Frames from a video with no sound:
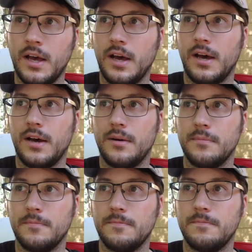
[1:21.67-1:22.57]

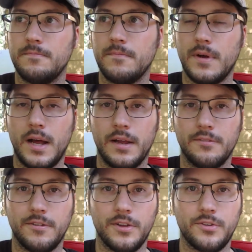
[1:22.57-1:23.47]

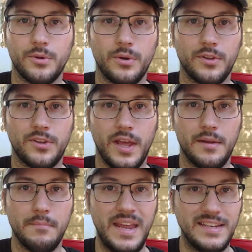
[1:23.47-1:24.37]
I've also noticed
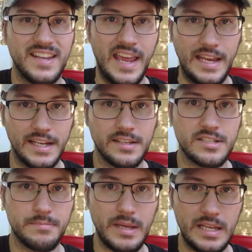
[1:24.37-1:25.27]
that maintaining
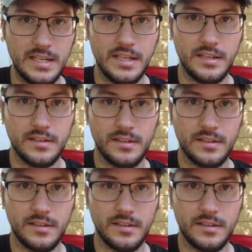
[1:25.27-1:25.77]
speed